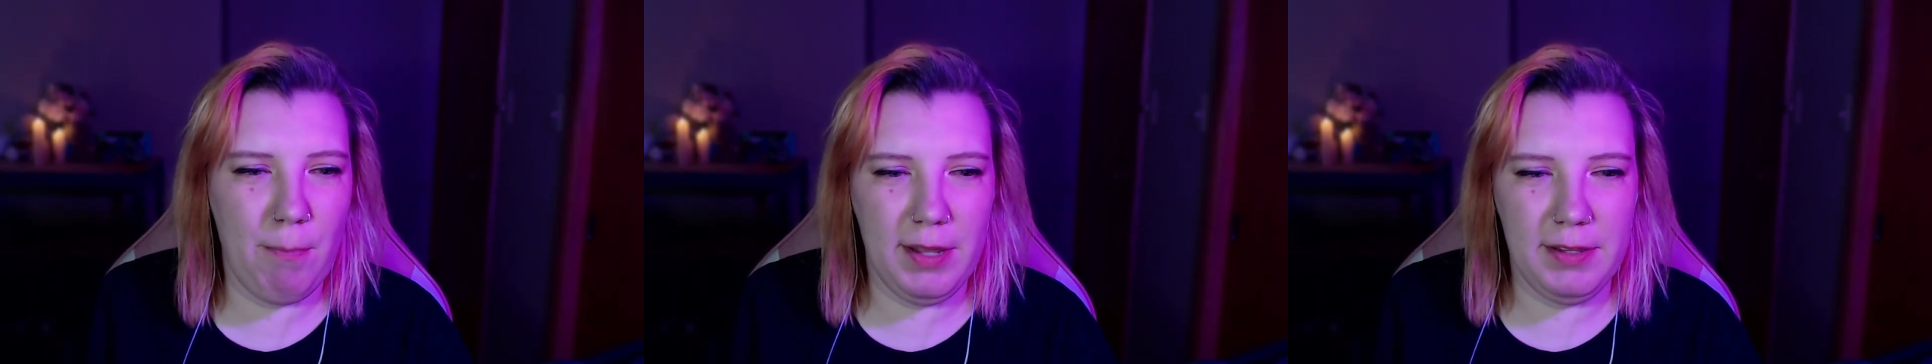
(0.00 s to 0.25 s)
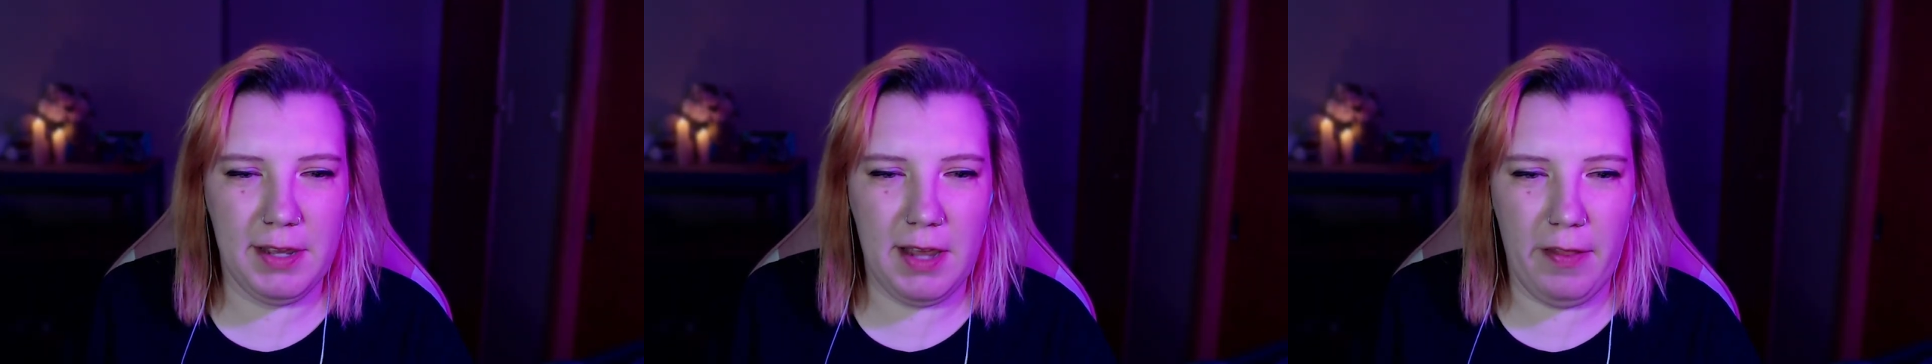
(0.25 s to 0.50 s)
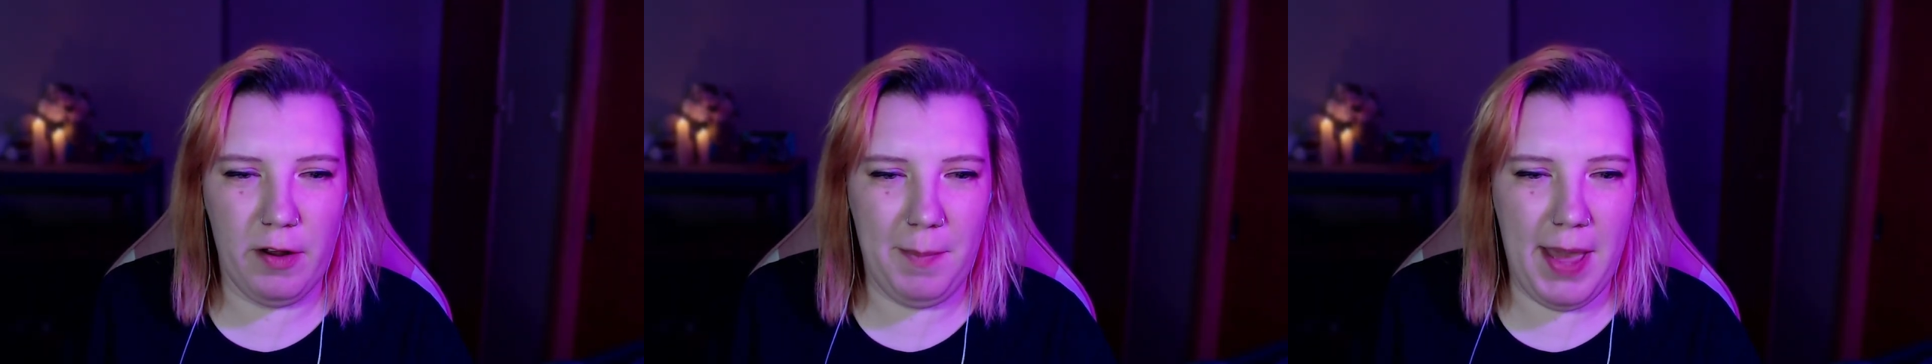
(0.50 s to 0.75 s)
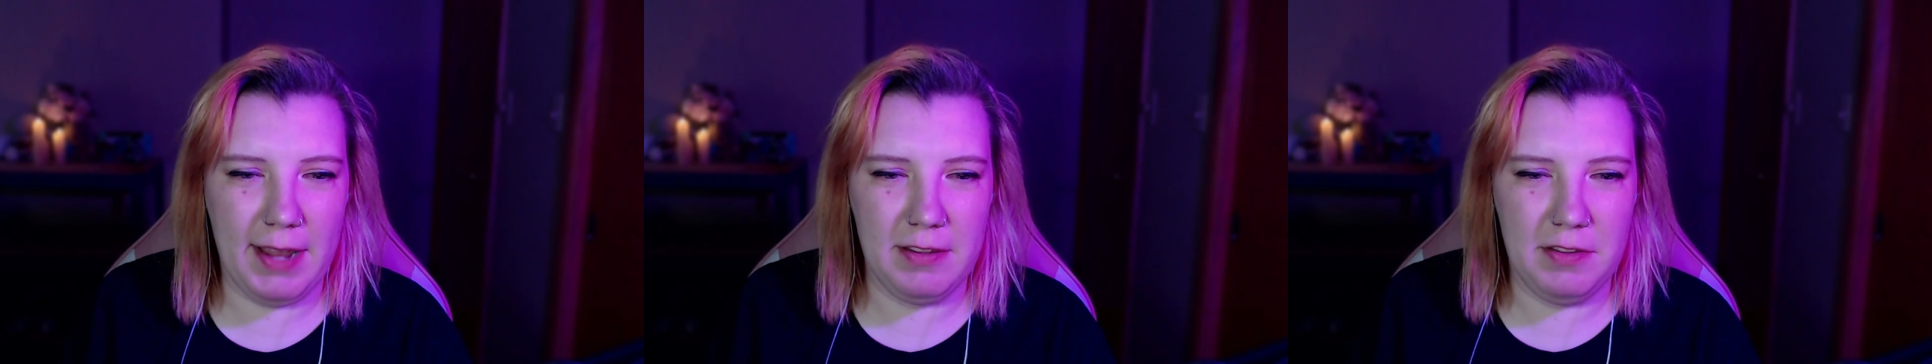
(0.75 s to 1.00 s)
bring the color
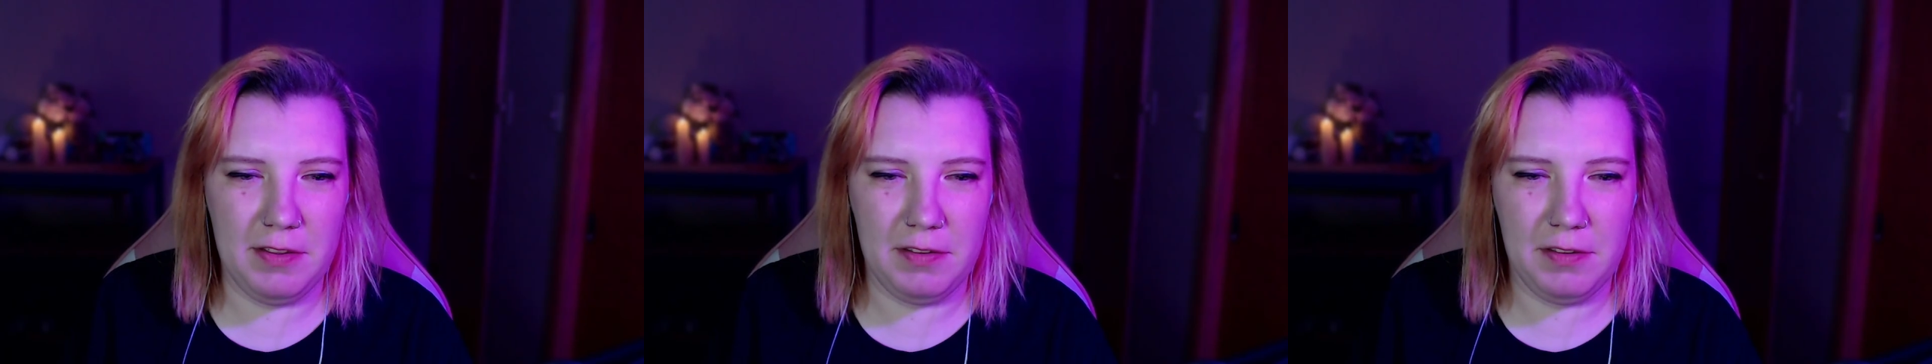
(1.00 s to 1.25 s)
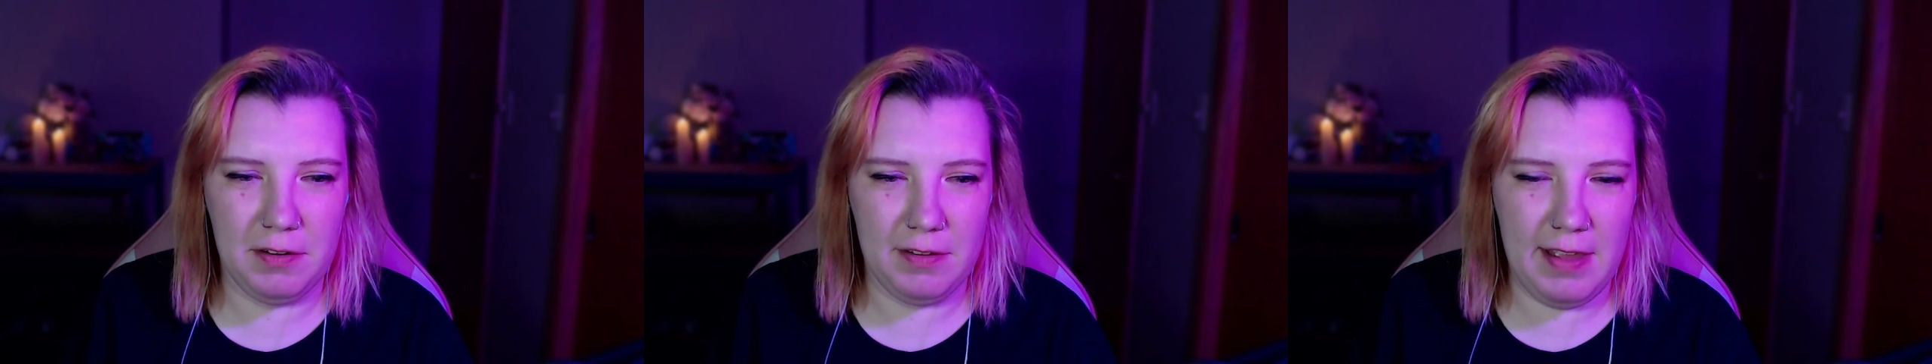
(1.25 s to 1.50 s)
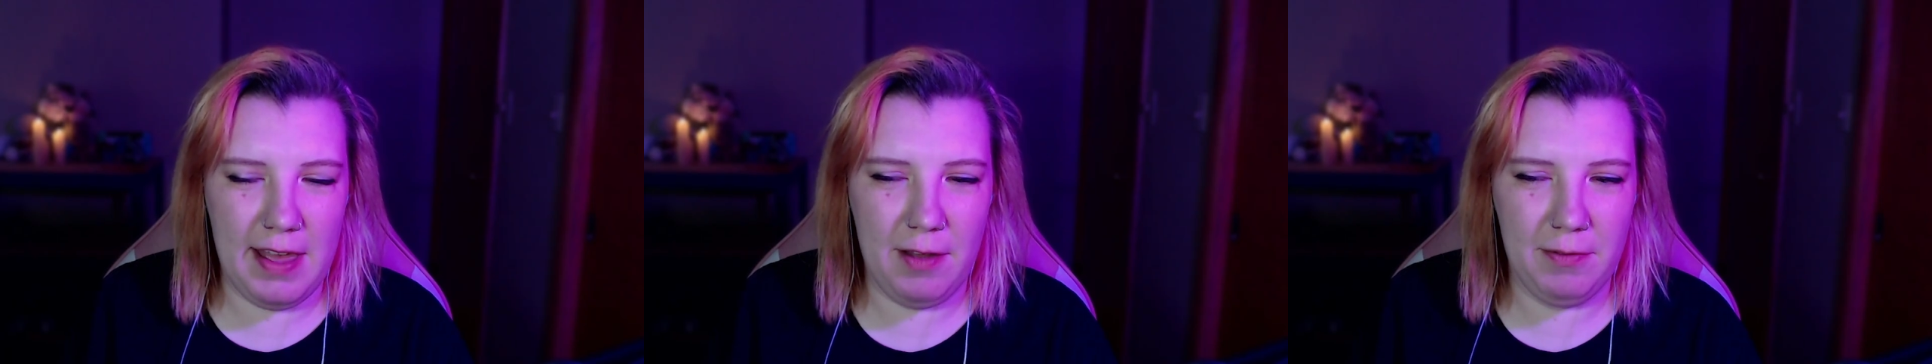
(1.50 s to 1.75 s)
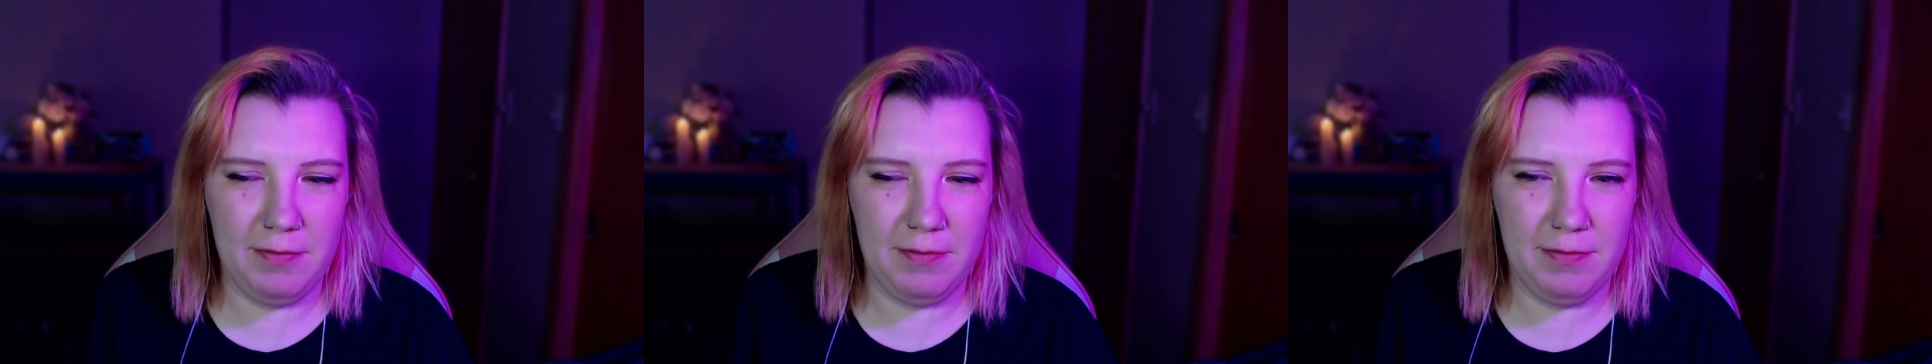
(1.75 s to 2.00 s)
back to this little town.